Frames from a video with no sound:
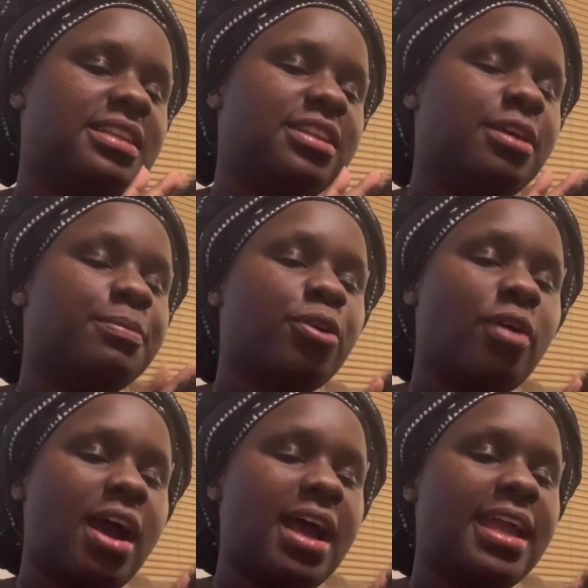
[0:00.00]
them
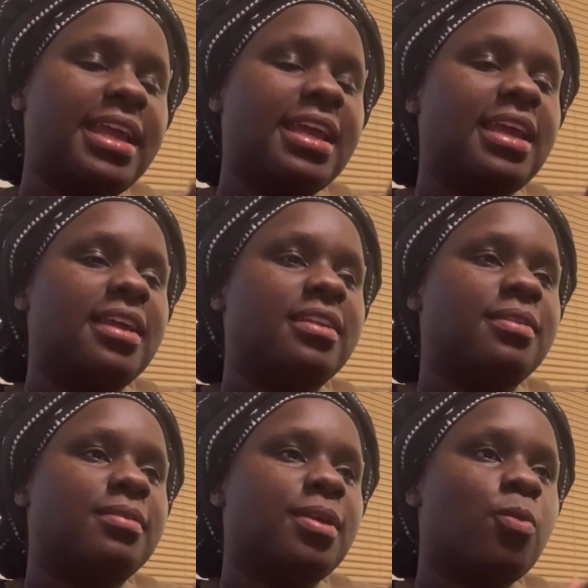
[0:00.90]
crying
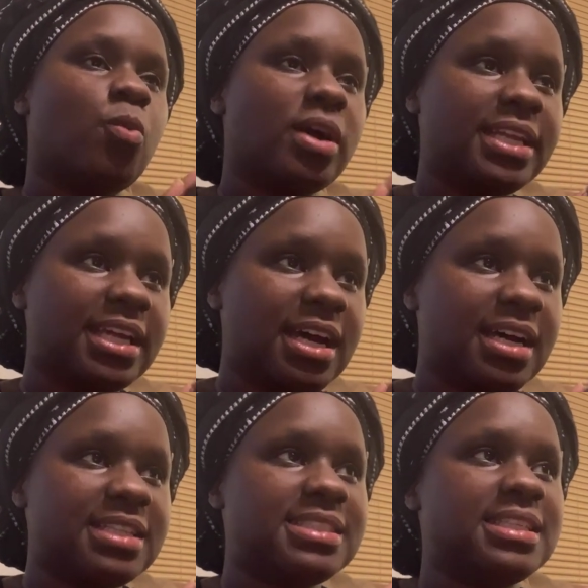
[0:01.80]
and them wanting
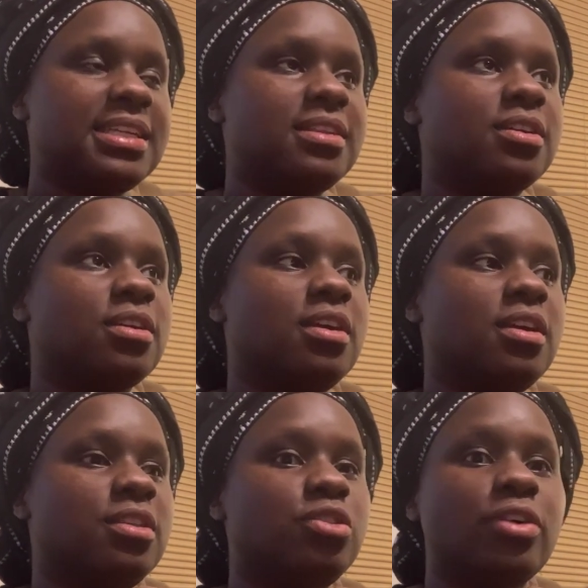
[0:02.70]
us and
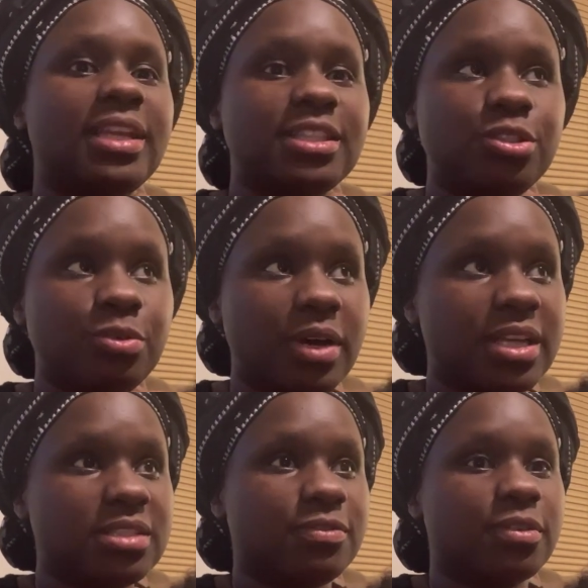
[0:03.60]
looking to
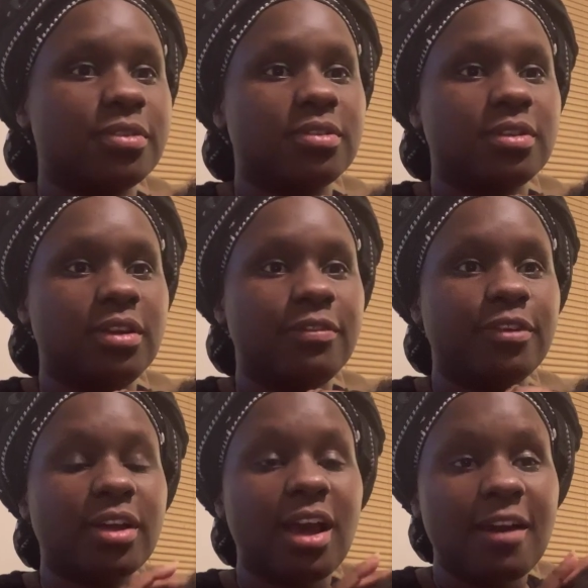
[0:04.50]
us for
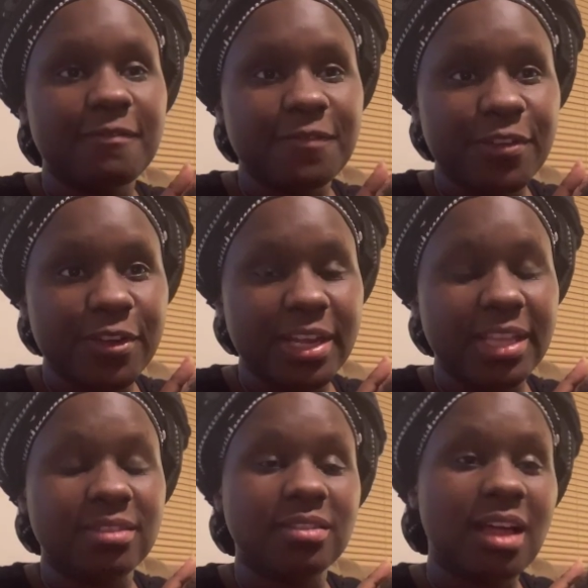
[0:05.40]
comfort
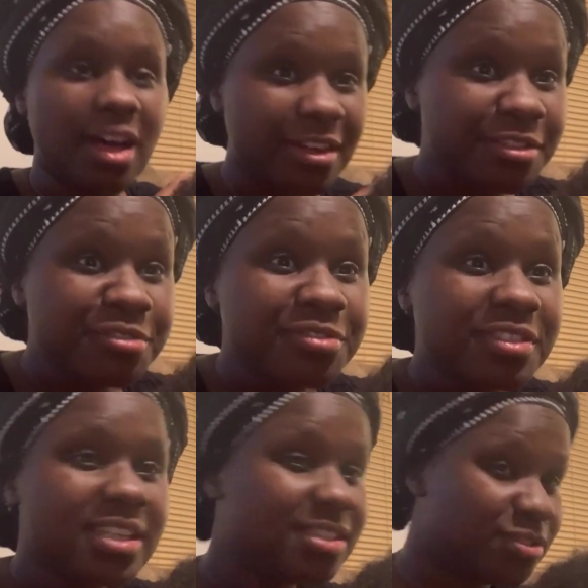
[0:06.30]
and love
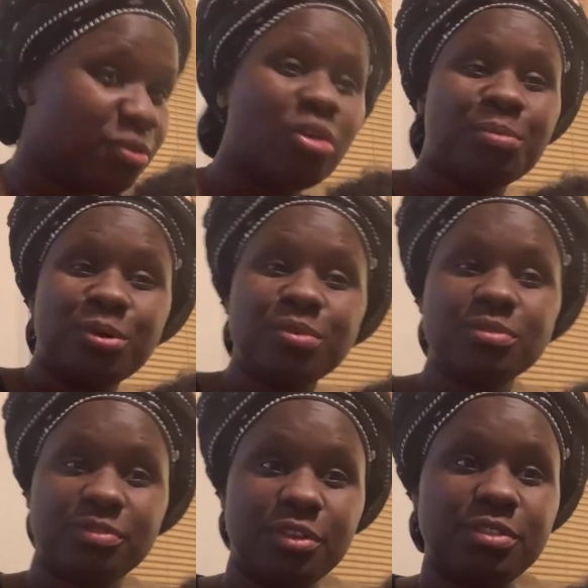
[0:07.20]
is normal,
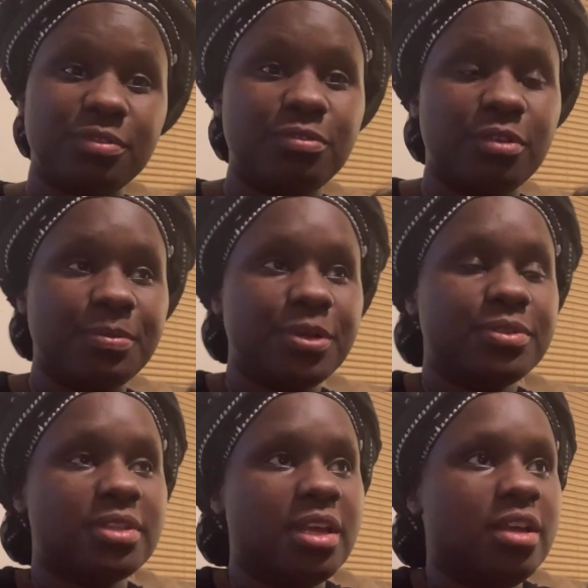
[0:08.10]
first and
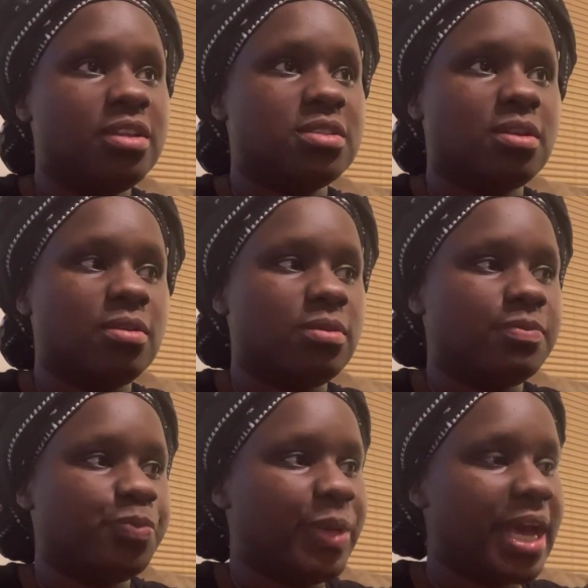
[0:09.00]
foremost. So
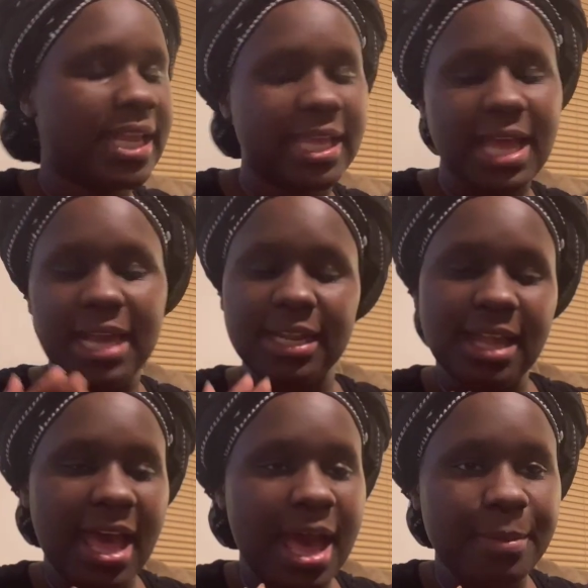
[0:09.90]
we got to get out of the
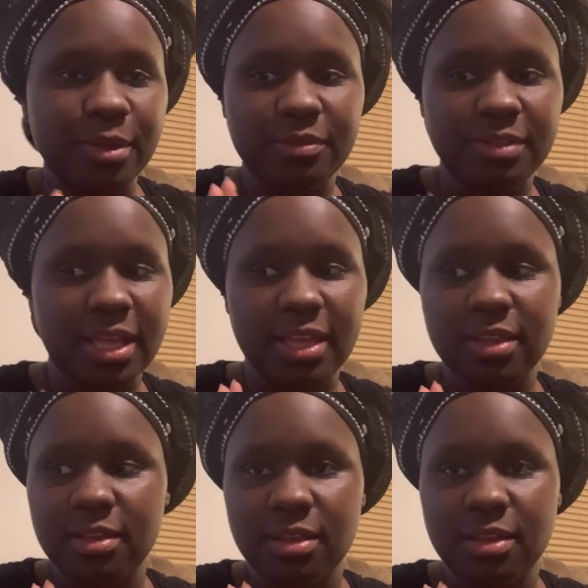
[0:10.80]
habit of like,